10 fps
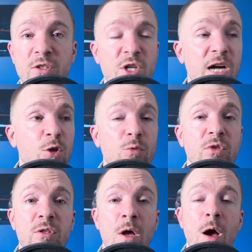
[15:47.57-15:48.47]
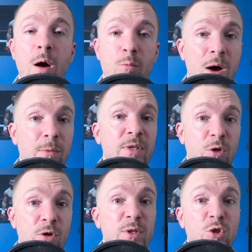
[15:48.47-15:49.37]
Jon Jones is probably
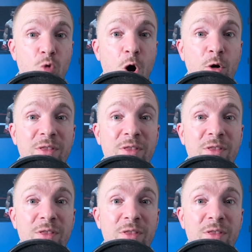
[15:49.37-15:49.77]
going to be stronger